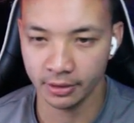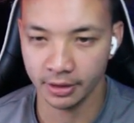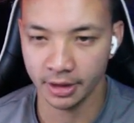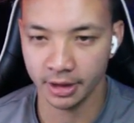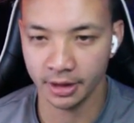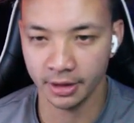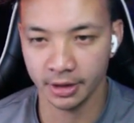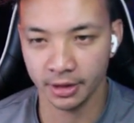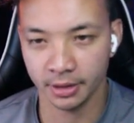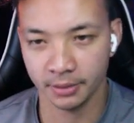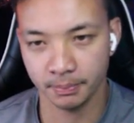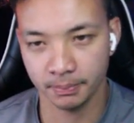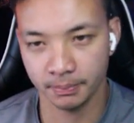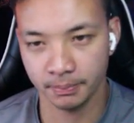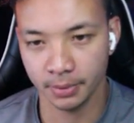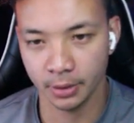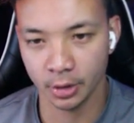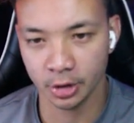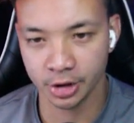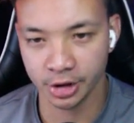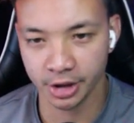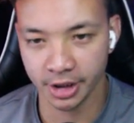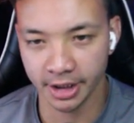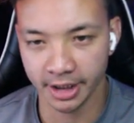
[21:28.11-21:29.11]
and they're
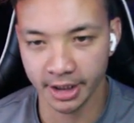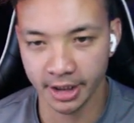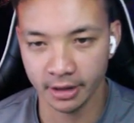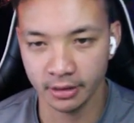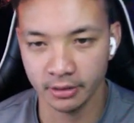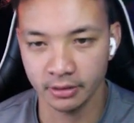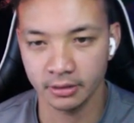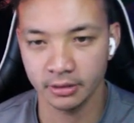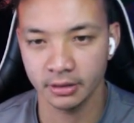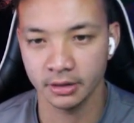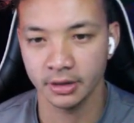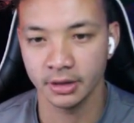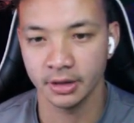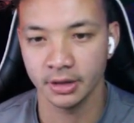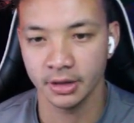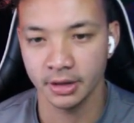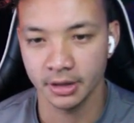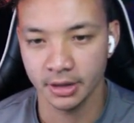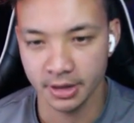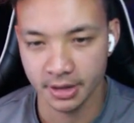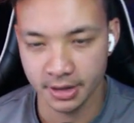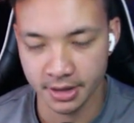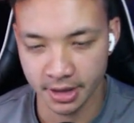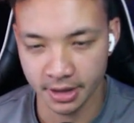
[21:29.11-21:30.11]
pushing out,
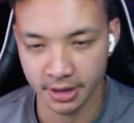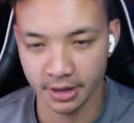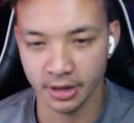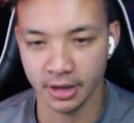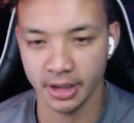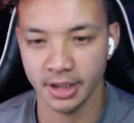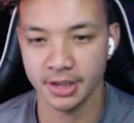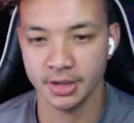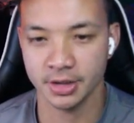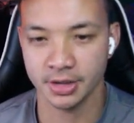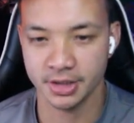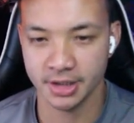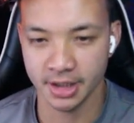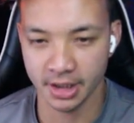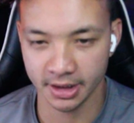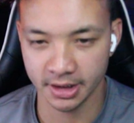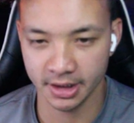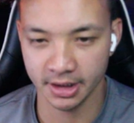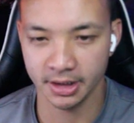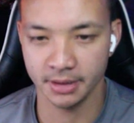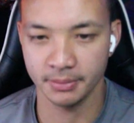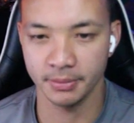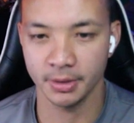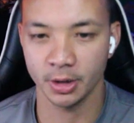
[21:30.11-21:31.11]
and they're intersecting
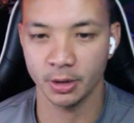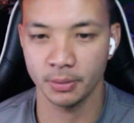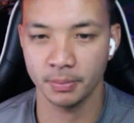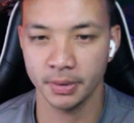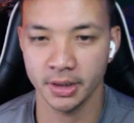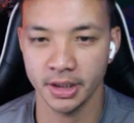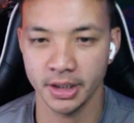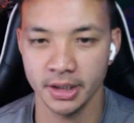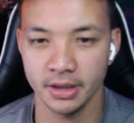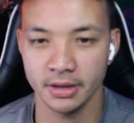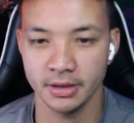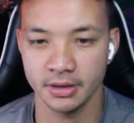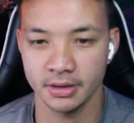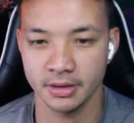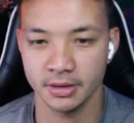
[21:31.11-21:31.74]
the middle plane.